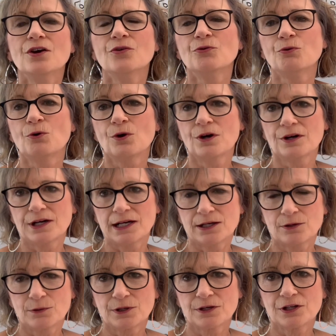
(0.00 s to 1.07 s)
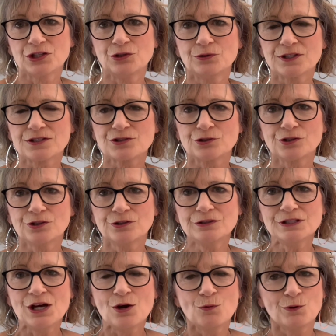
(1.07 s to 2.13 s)
for our unit circle,
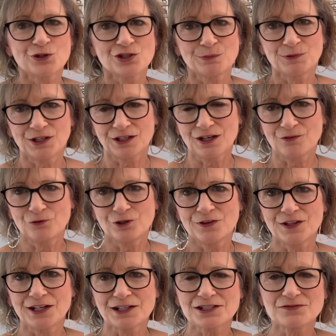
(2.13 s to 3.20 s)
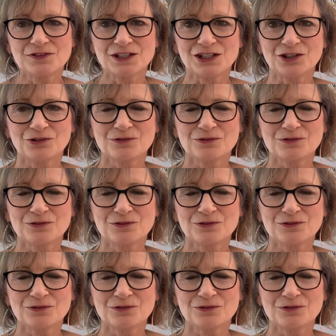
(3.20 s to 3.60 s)
which I'm going to cover in the next video.